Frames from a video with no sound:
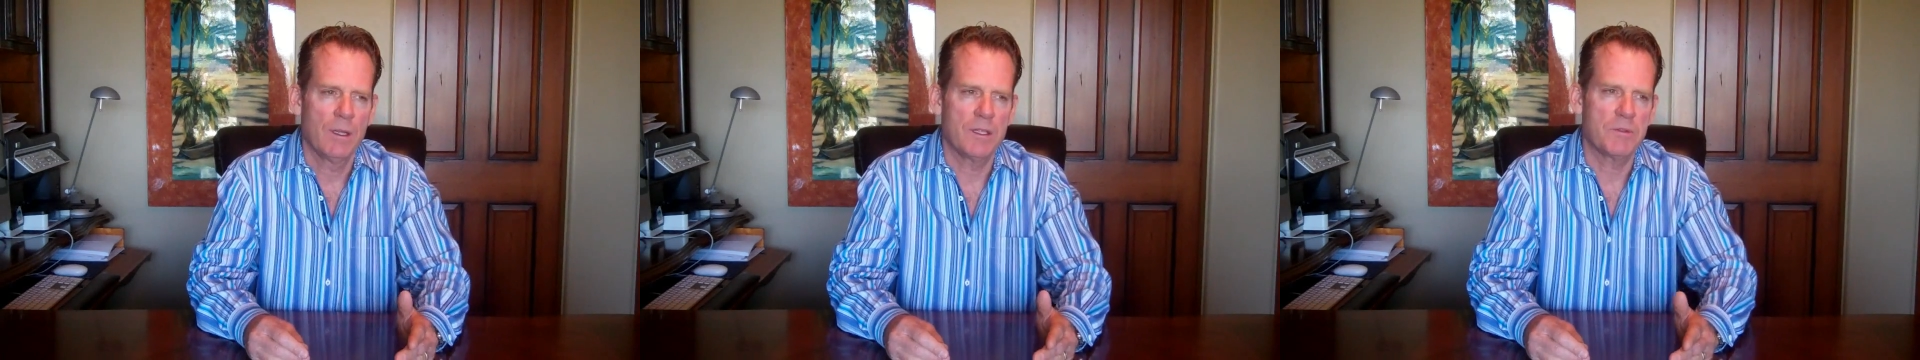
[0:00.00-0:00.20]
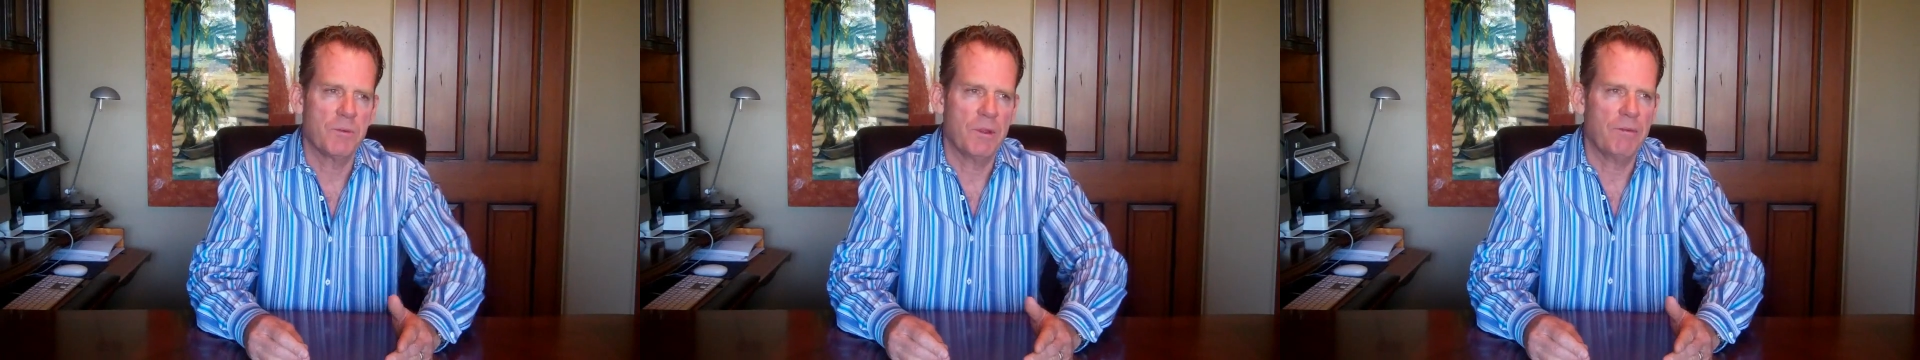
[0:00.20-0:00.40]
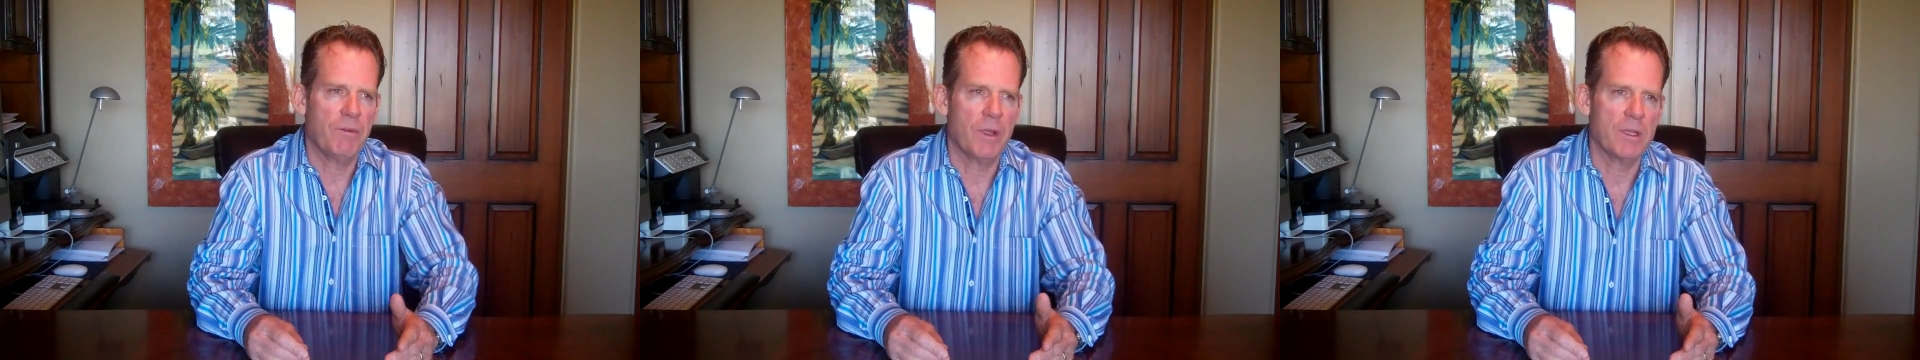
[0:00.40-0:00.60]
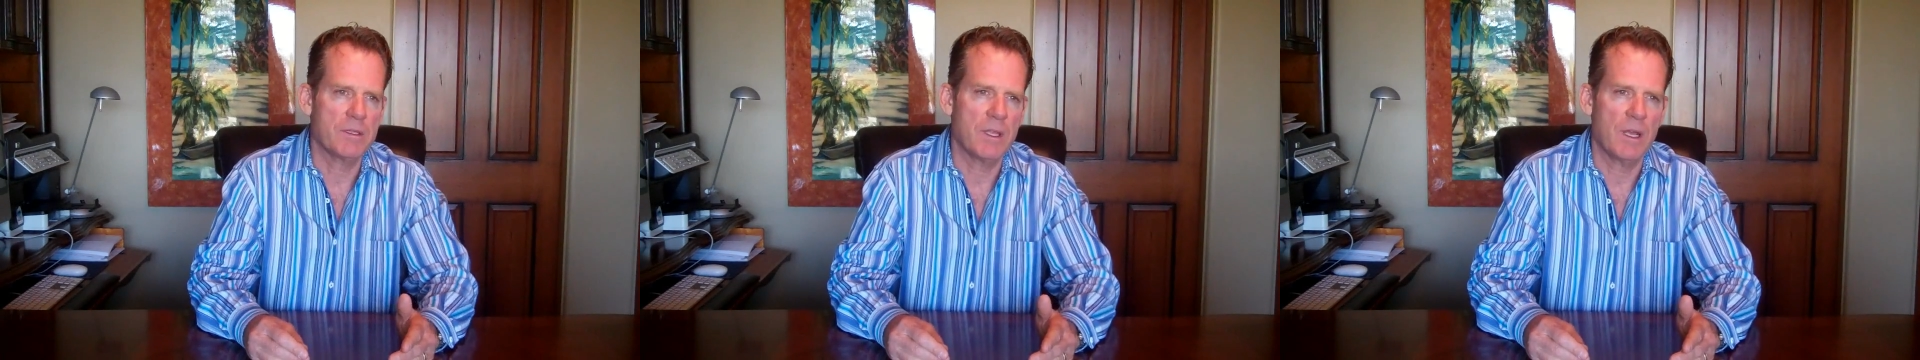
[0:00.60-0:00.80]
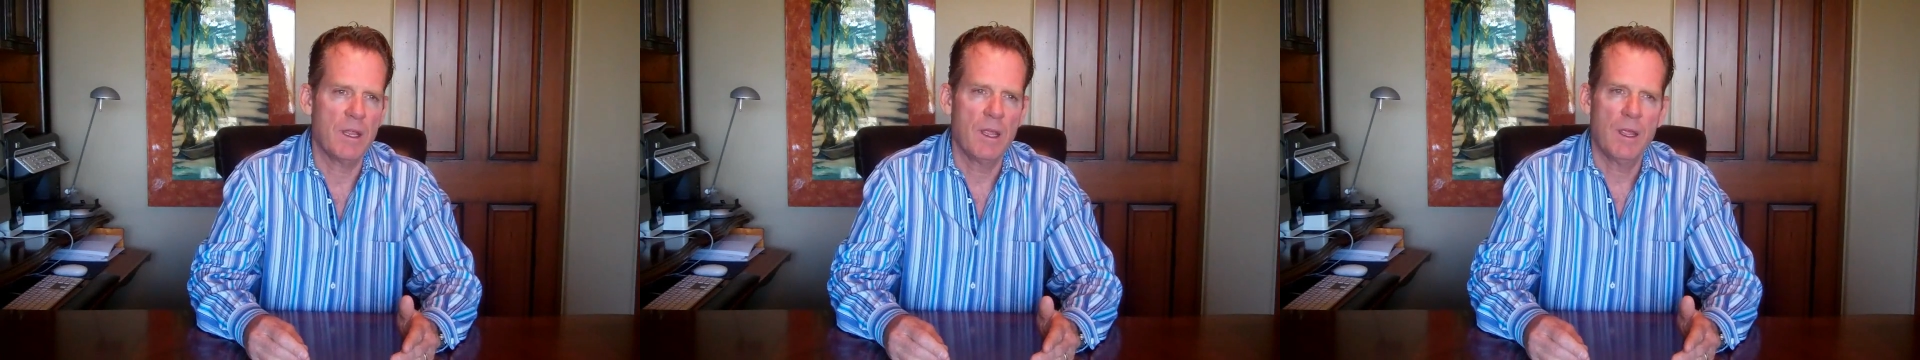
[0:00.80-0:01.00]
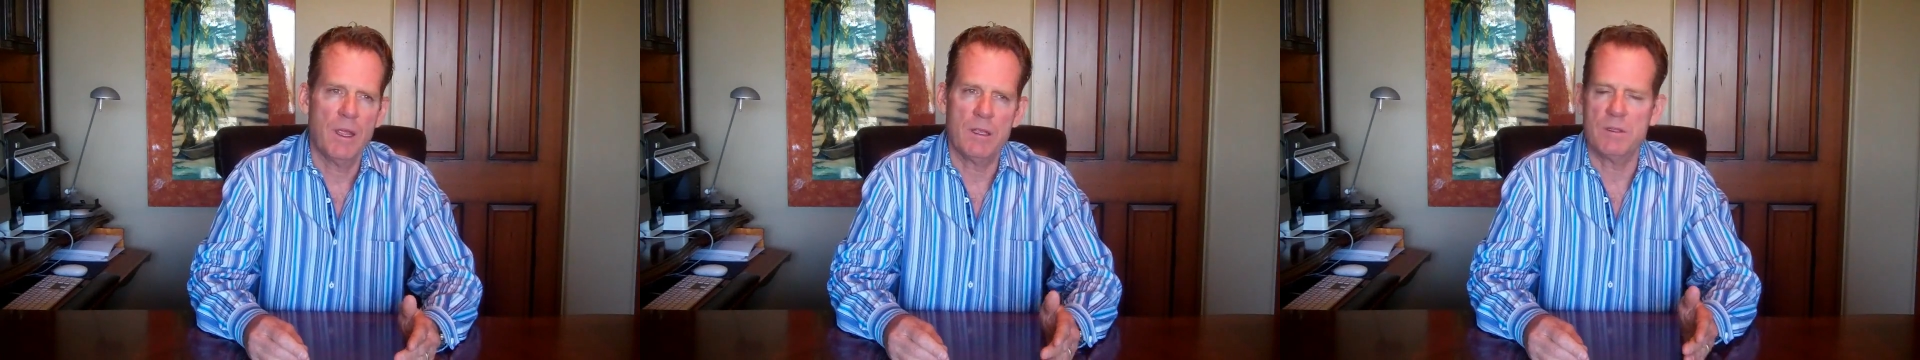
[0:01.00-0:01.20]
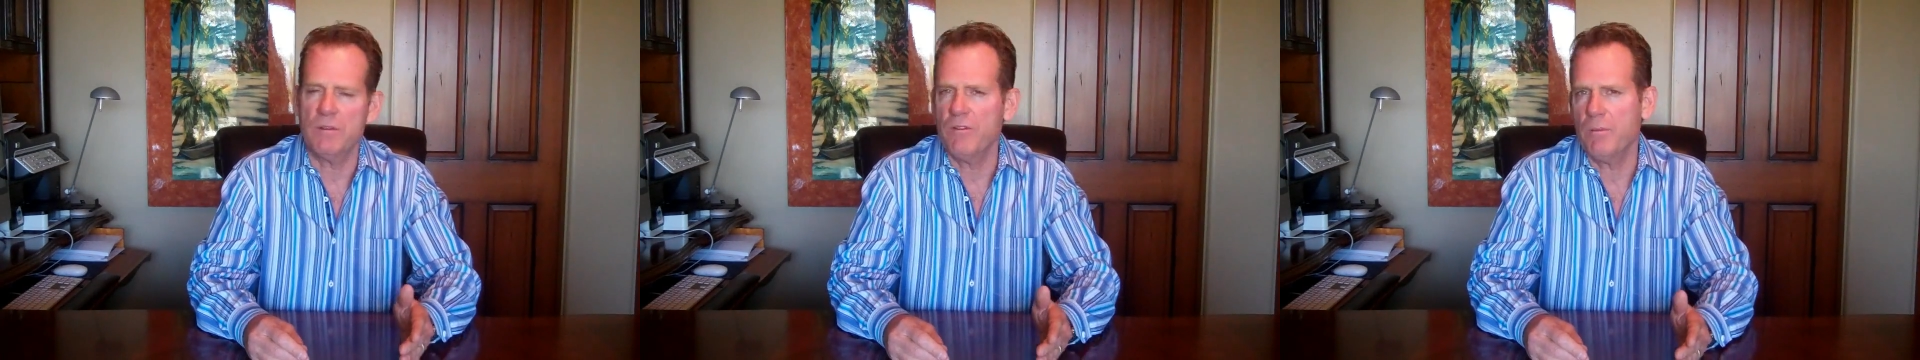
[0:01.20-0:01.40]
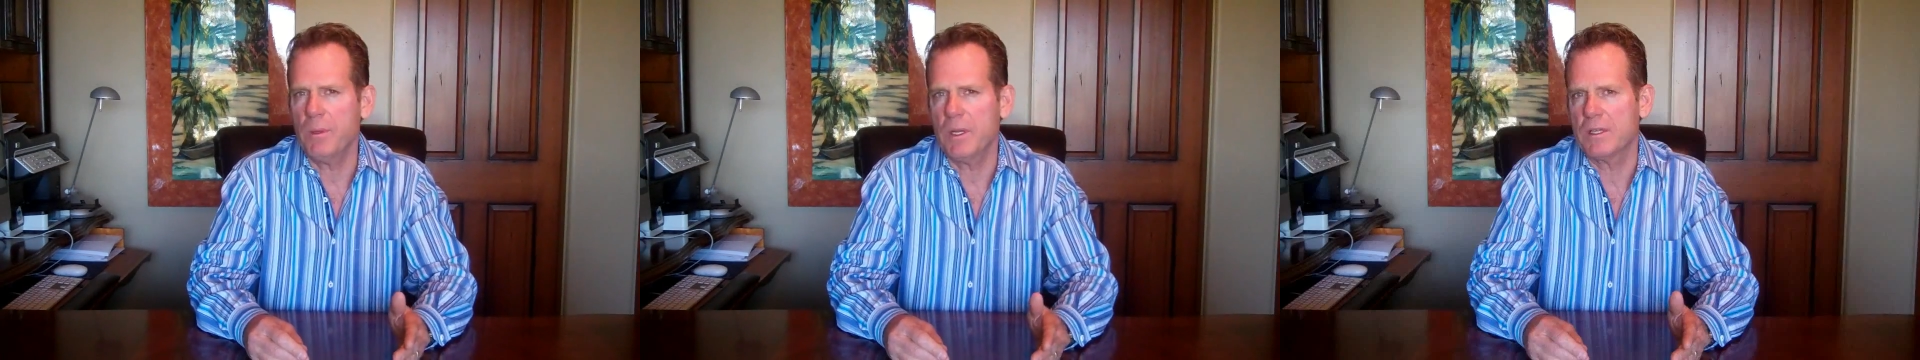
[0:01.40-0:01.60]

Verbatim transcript: Let's rephrase that. Has there ever